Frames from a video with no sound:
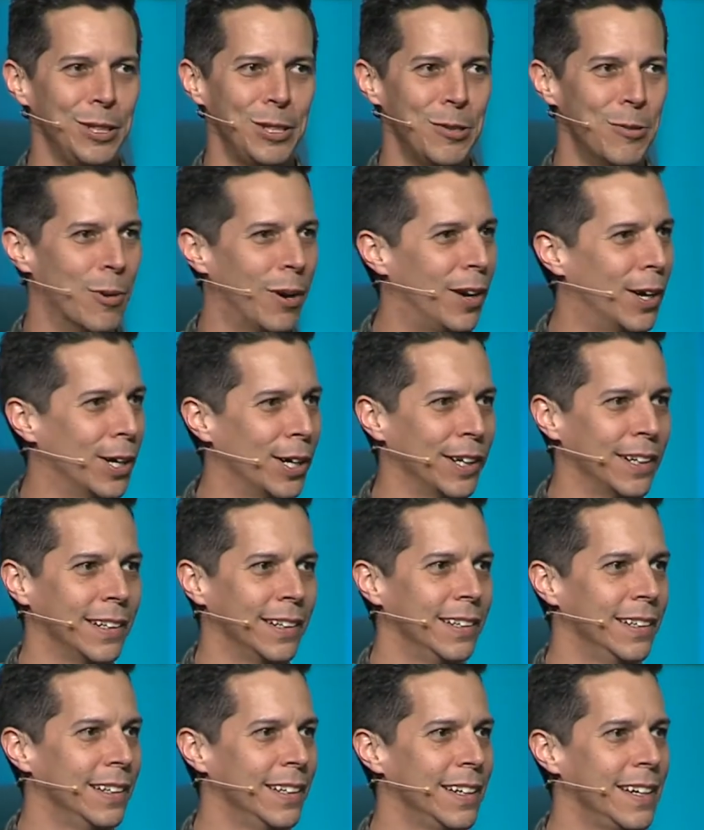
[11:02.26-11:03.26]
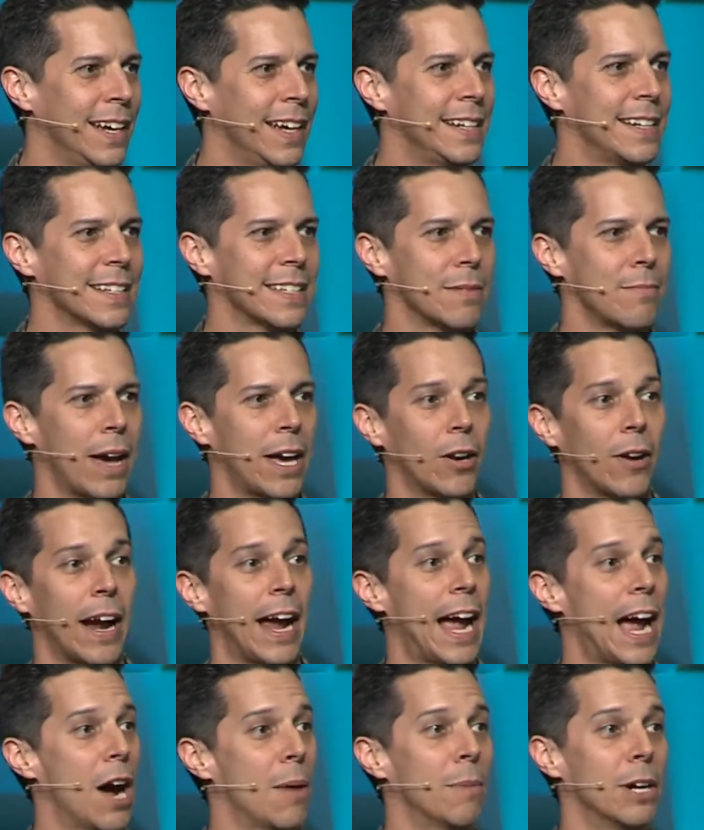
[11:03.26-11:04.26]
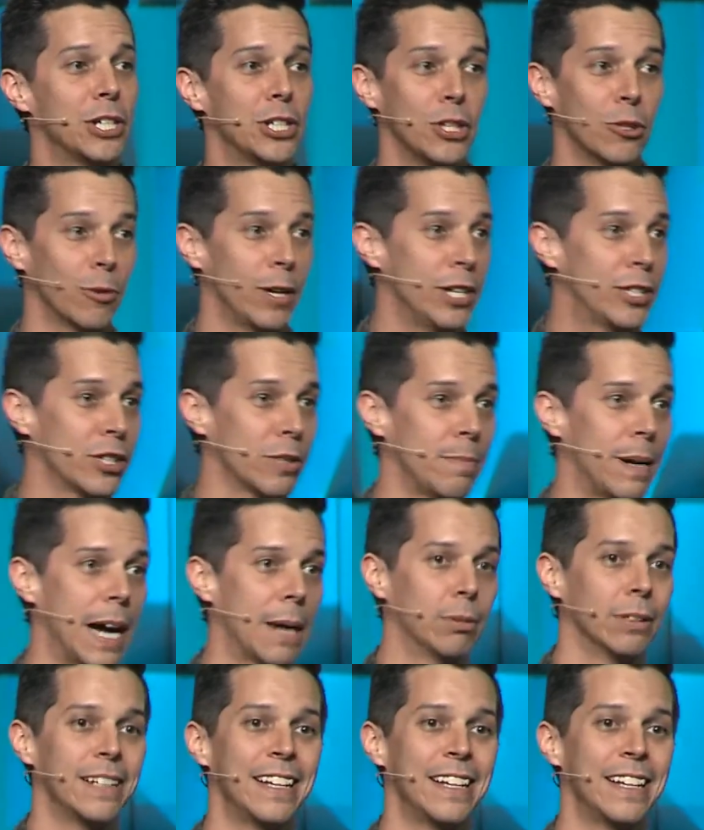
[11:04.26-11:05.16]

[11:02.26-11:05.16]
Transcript: you are. It doesn't matter how much you read your Bible.